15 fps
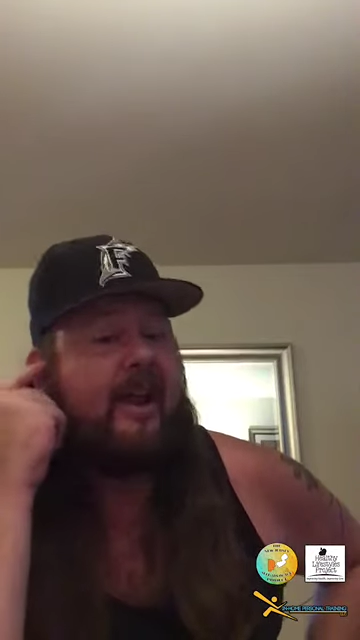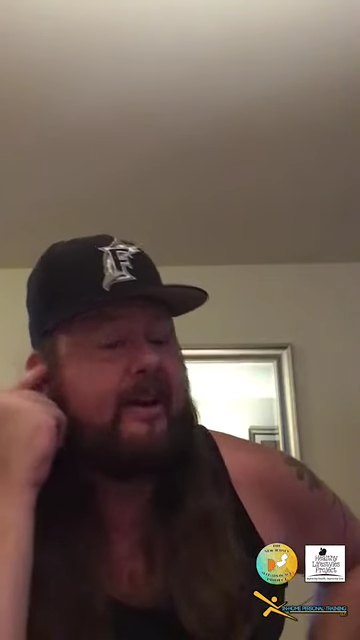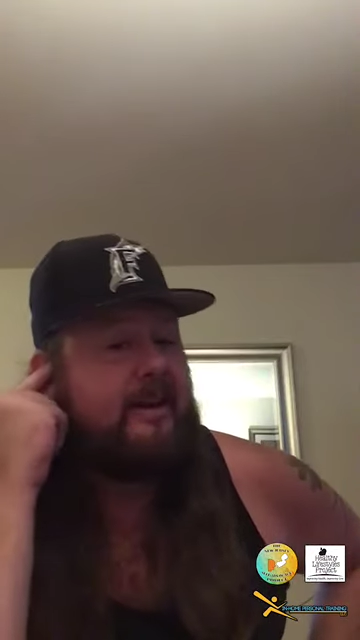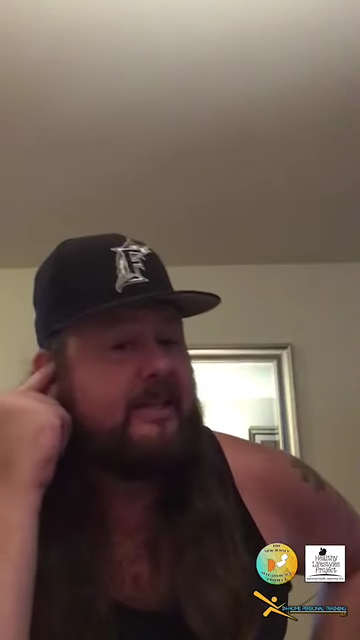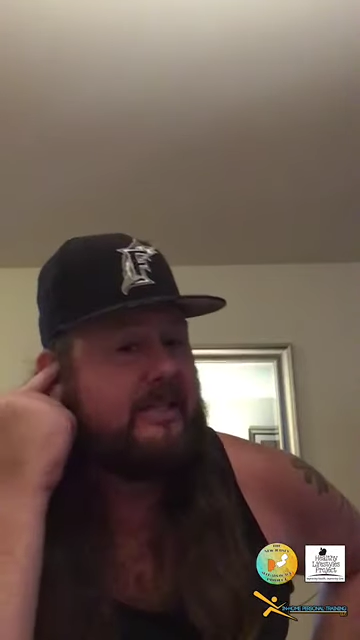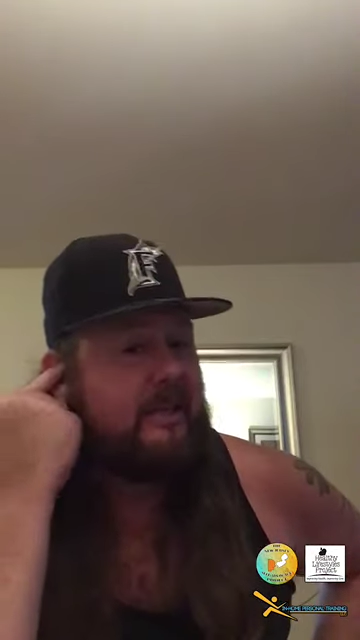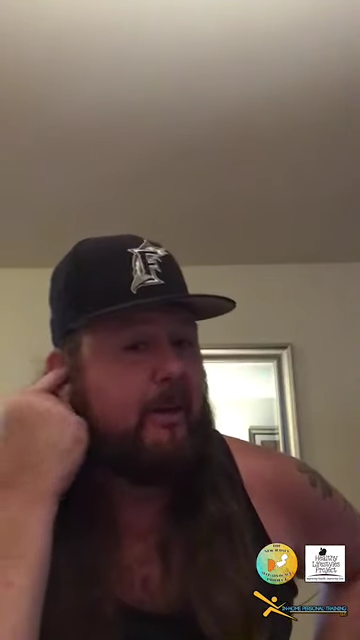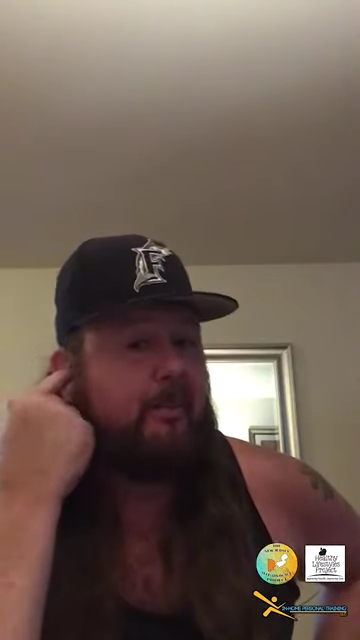end
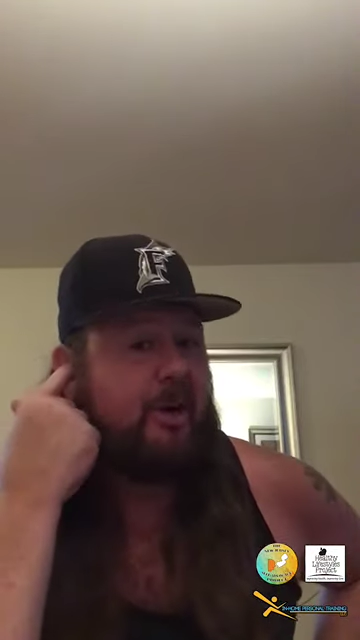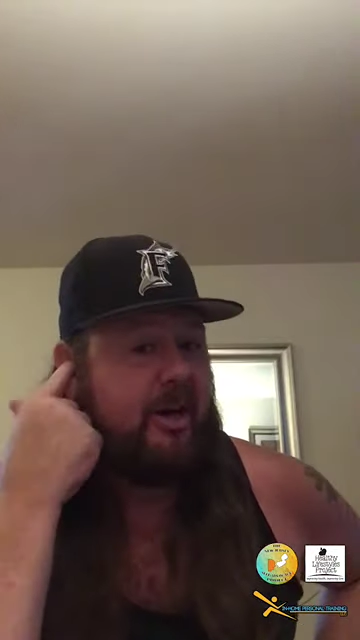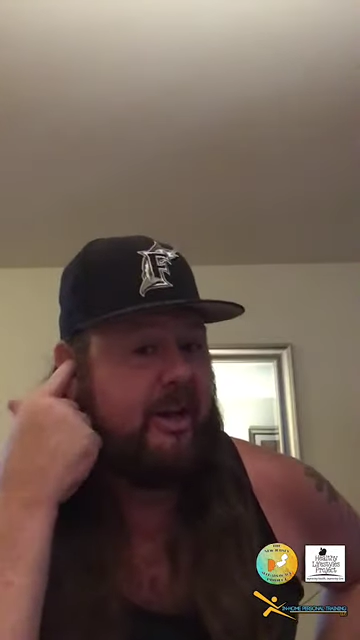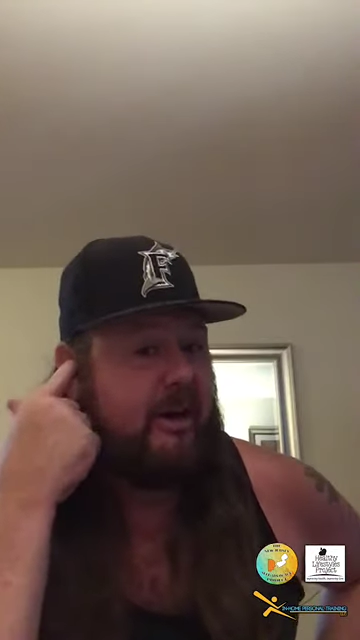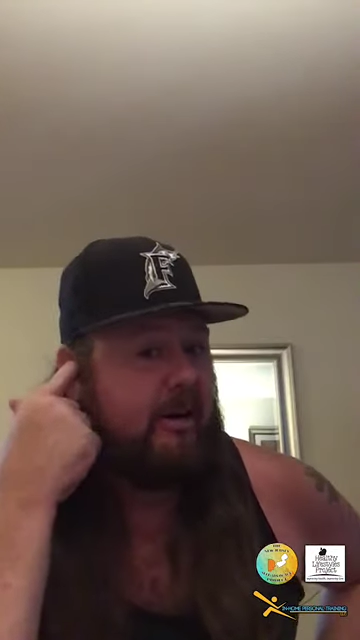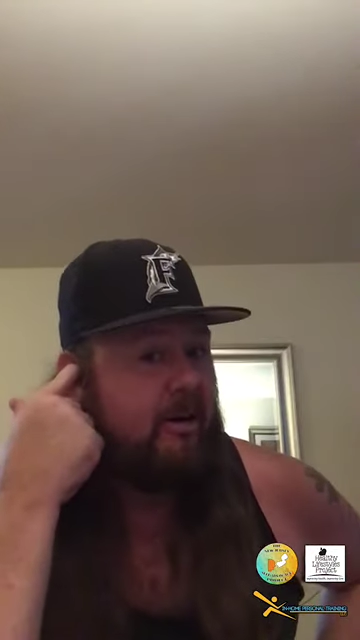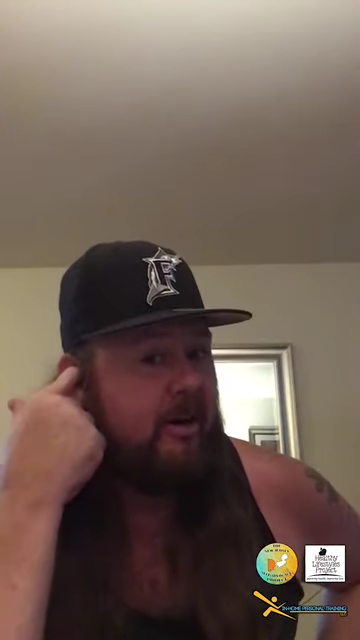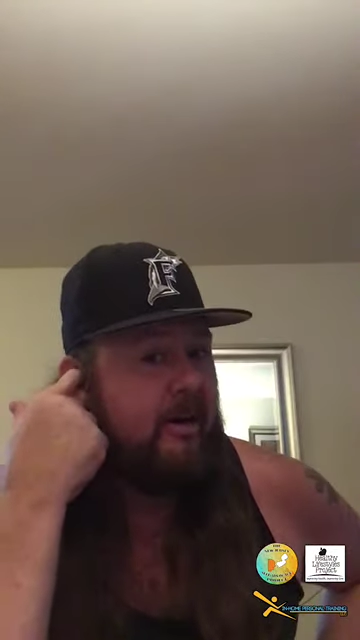of summer
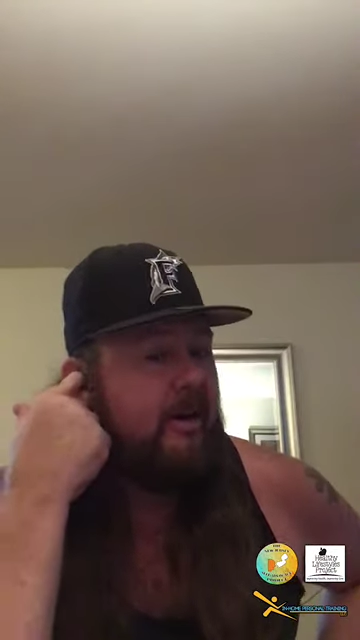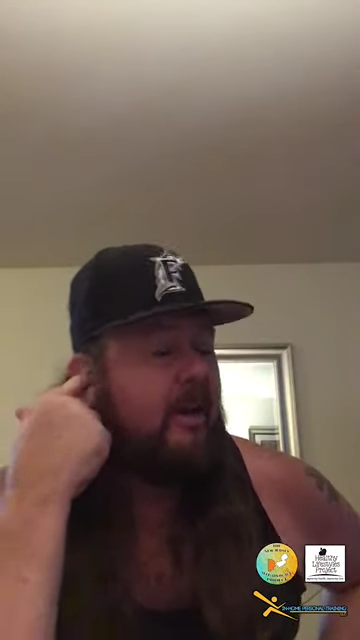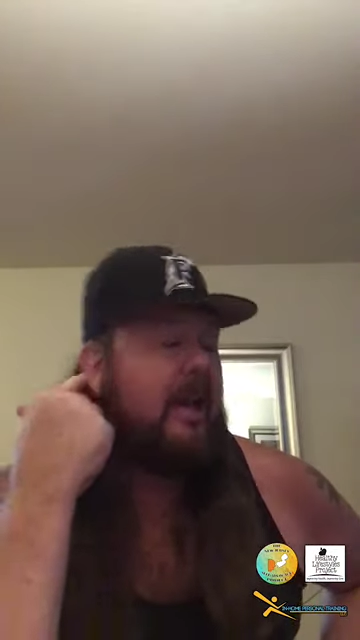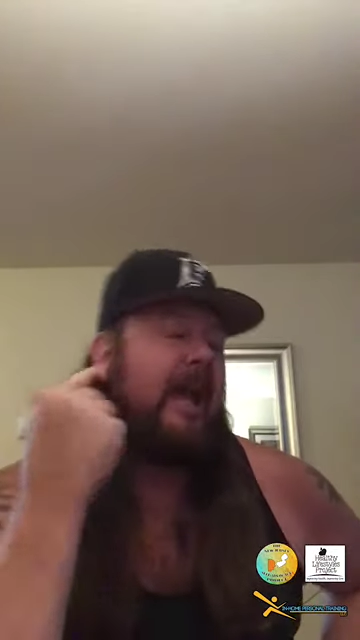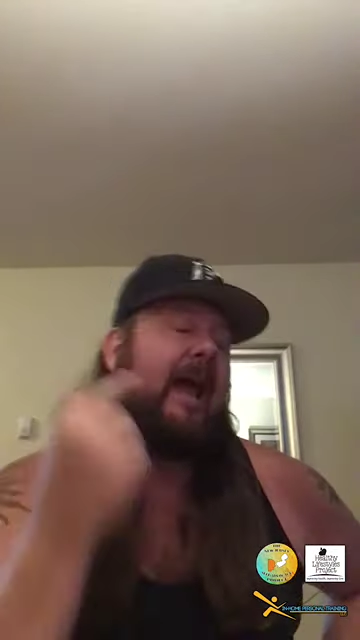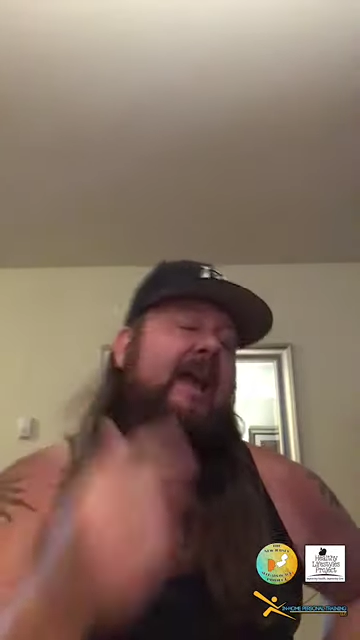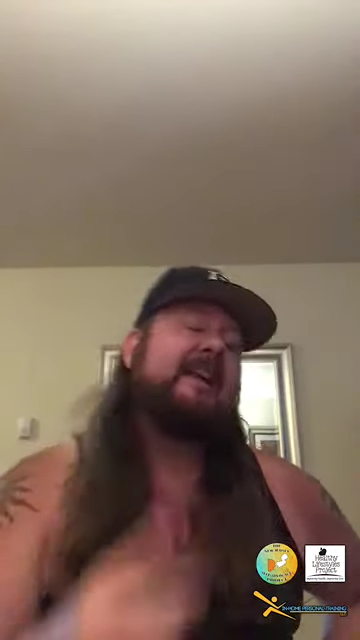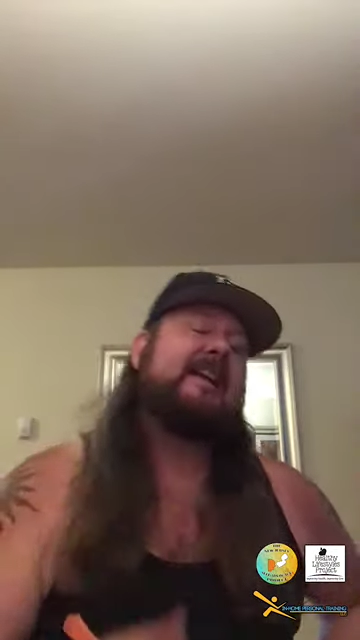here and